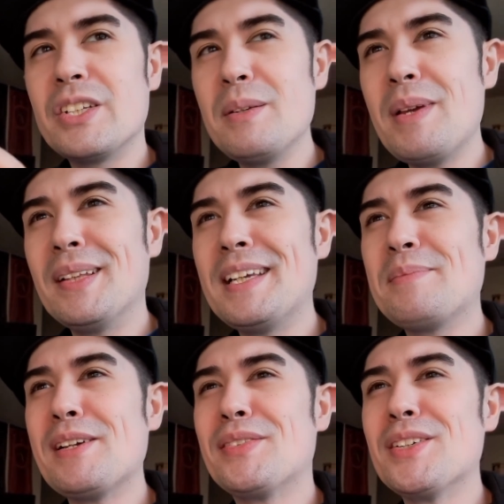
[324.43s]
mailed in
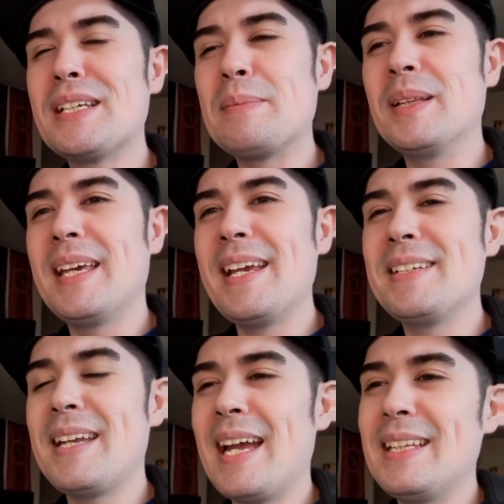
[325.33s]
my first
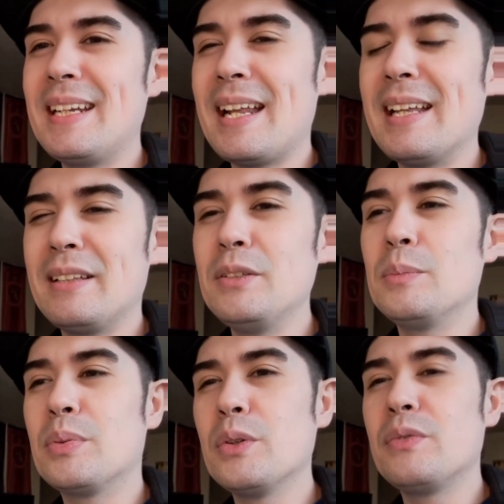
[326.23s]
application, I did not
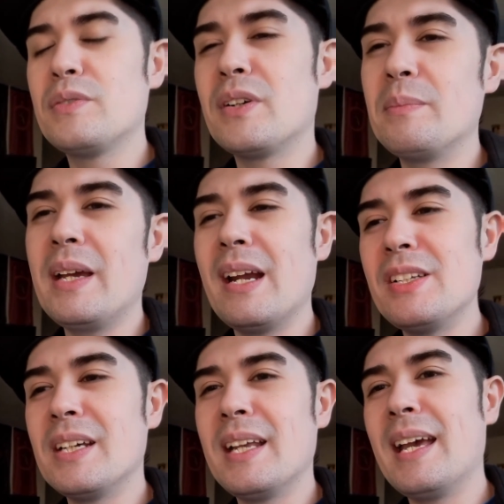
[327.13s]
include proof of our
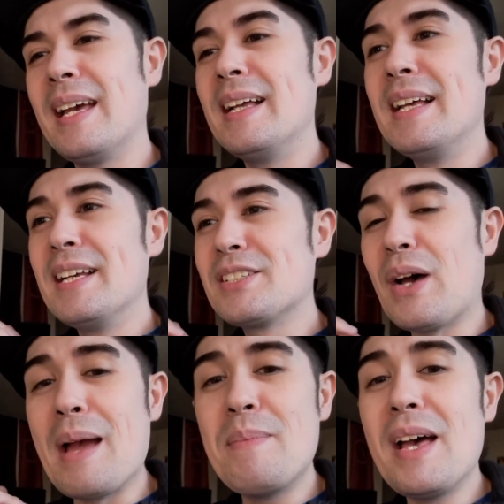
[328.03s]
marriage. Yada, yada. So
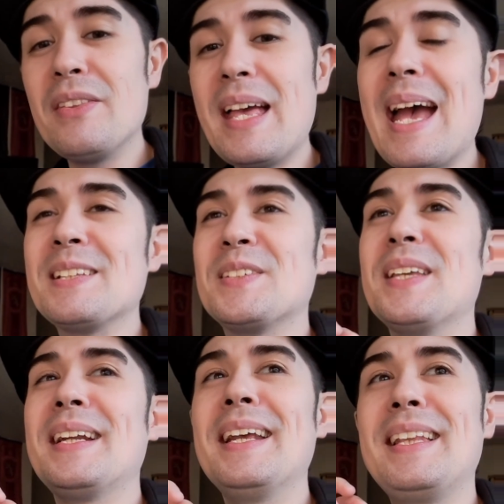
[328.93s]
I mailed that. So
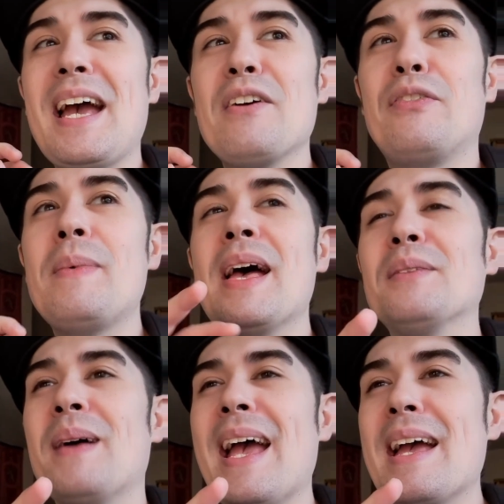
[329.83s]
technically, I've
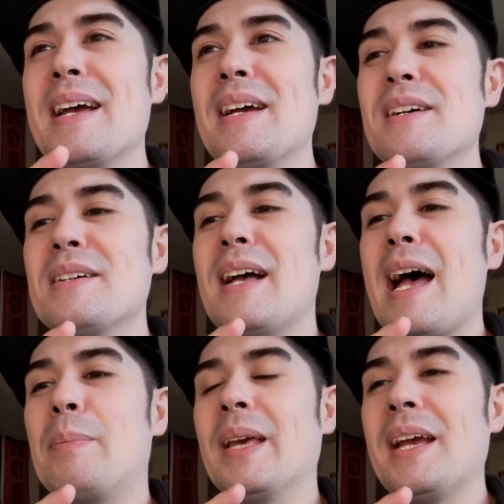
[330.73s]
mailed my
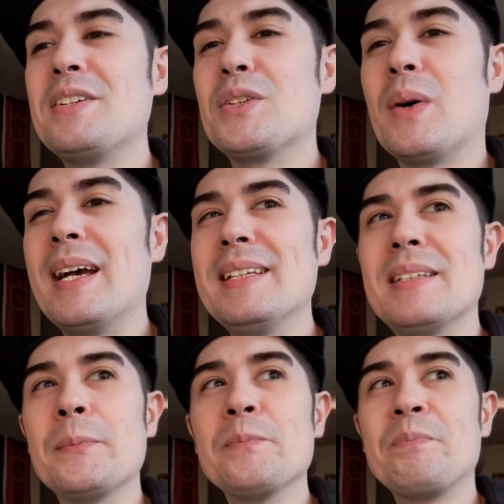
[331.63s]
application
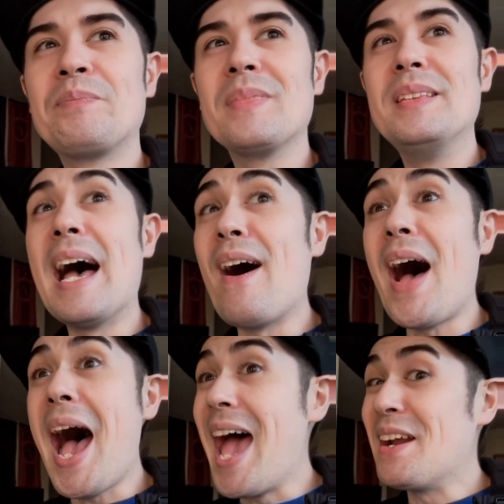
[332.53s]
twice. Now,
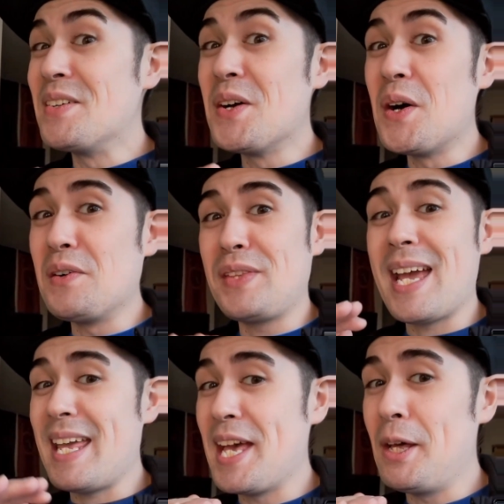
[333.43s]
I don't know if
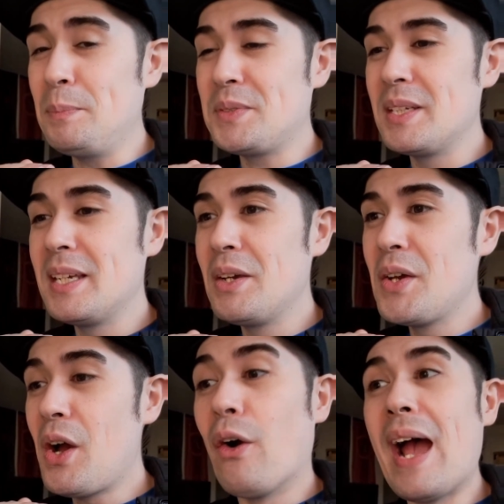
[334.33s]
that helped
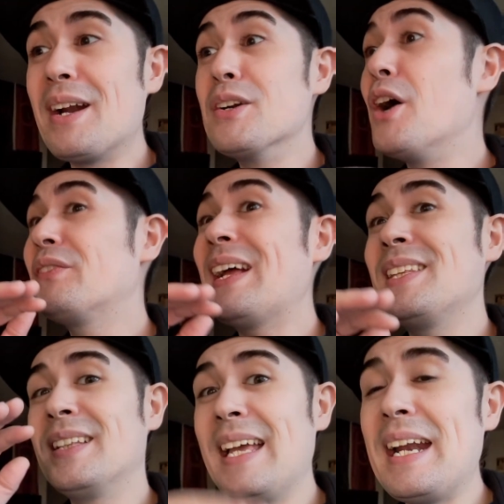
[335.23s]
or I don't know if that
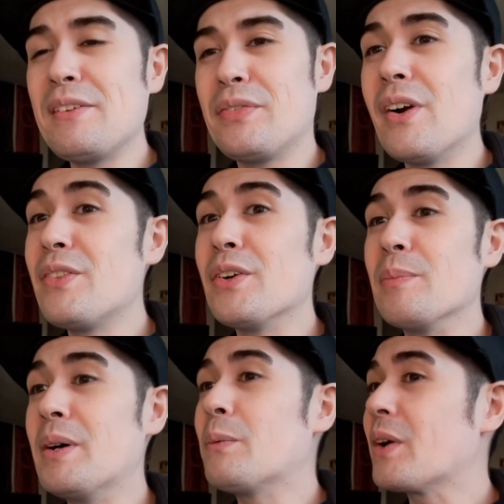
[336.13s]
delayed it further,
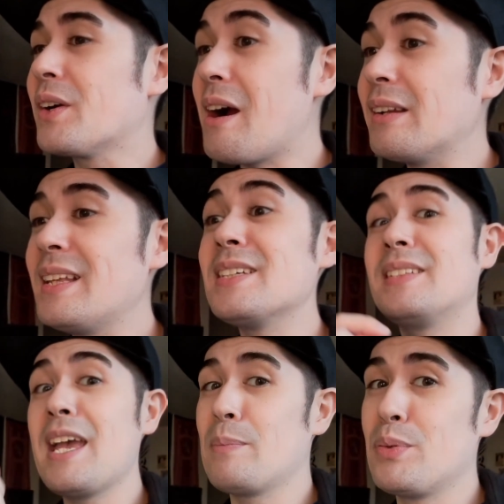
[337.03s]
but regardless,
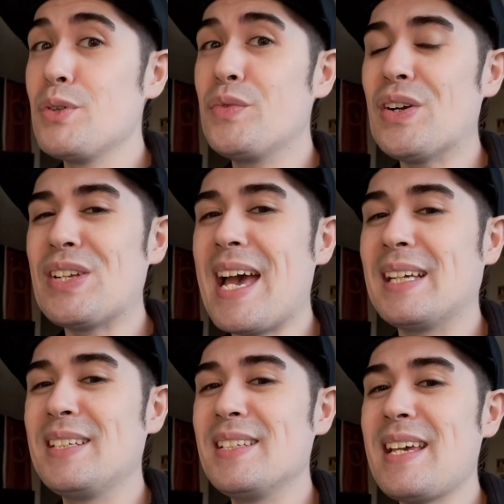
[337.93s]
they approved our
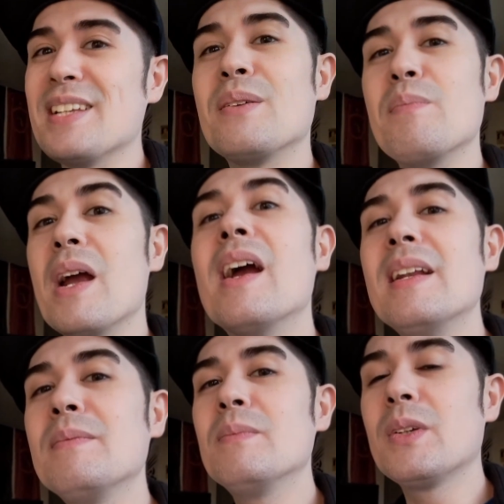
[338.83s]
taxes as a
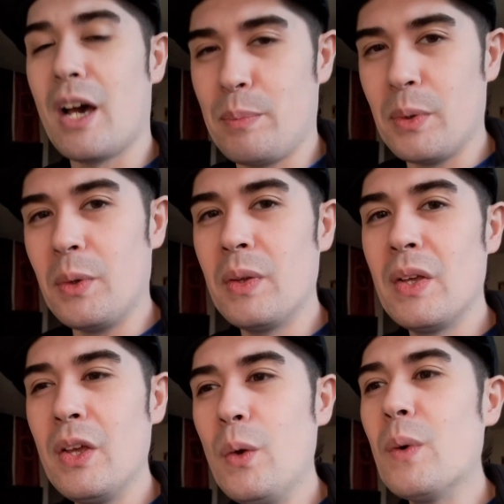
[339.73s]
married couple
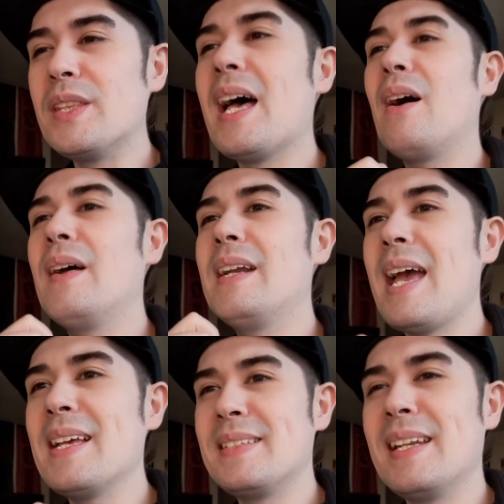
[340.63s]
without an
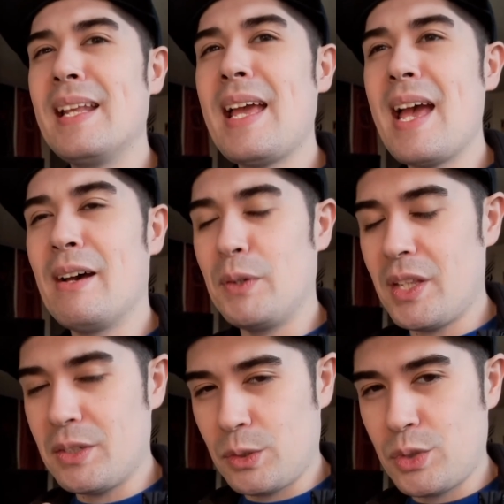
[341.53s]
SN,
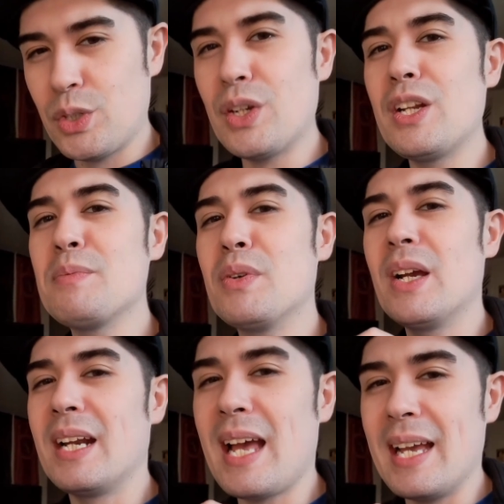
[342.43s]
without social security number
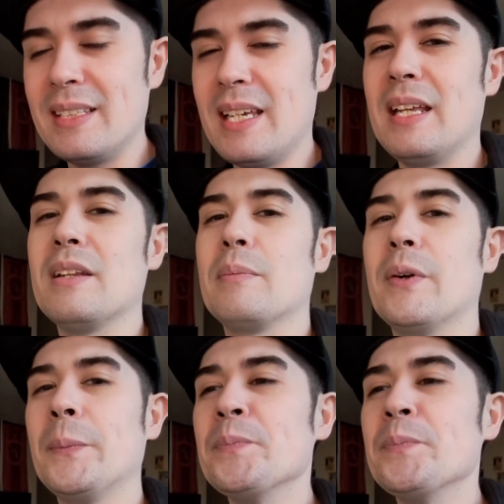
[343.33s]
and an ITN number.